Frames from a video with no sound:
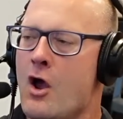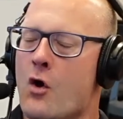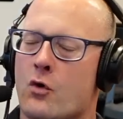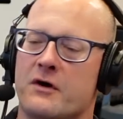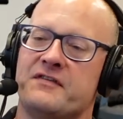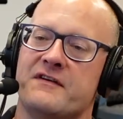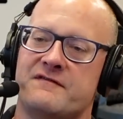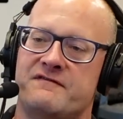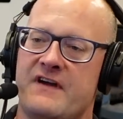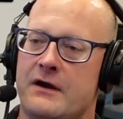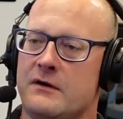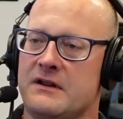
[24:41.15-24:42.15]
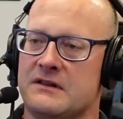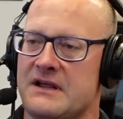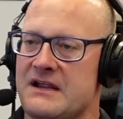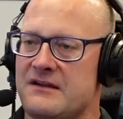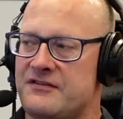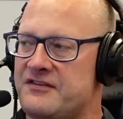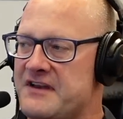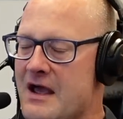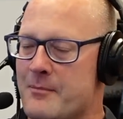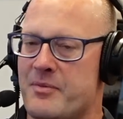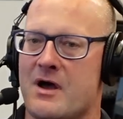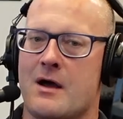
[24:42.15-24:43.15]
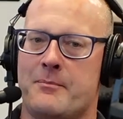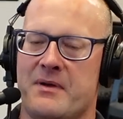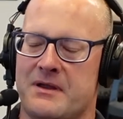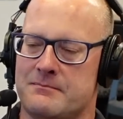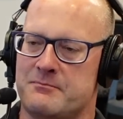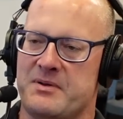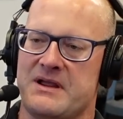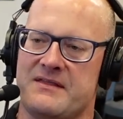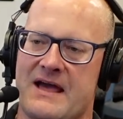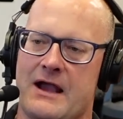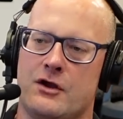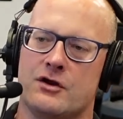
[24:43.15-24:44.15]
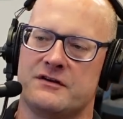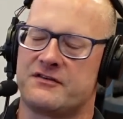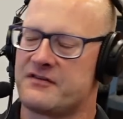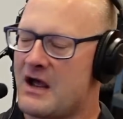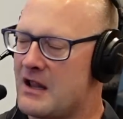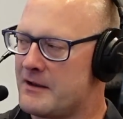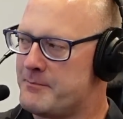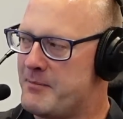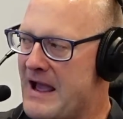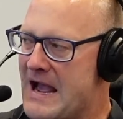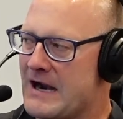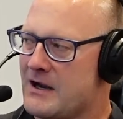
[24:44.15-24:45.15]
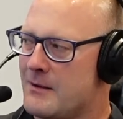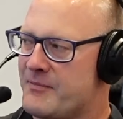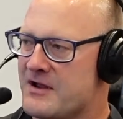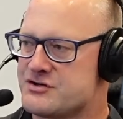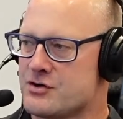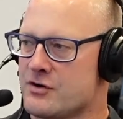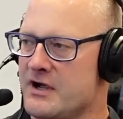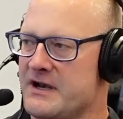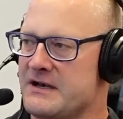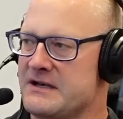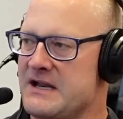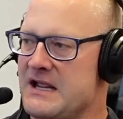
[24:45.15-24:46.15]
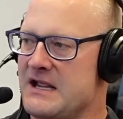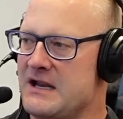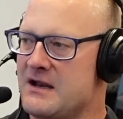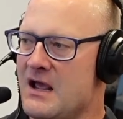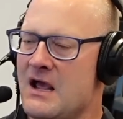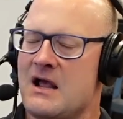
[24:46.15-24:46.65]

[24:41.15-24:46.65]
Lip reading: or at the very least step up and be that good solid backup that you're going to need,